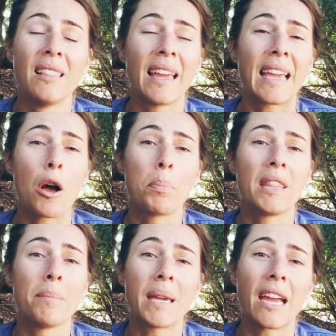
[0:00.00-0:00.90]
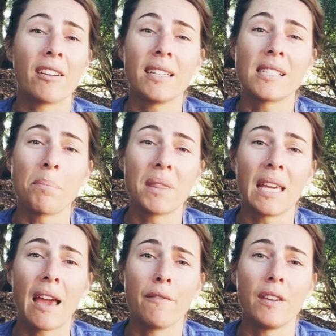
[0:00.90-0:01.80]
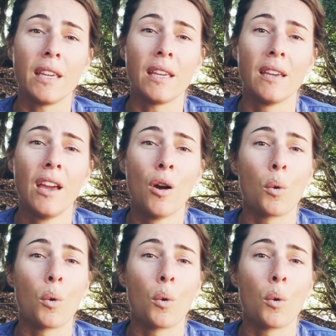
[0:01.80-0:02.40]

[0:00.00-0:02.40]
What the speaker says: like helping them carry something heavy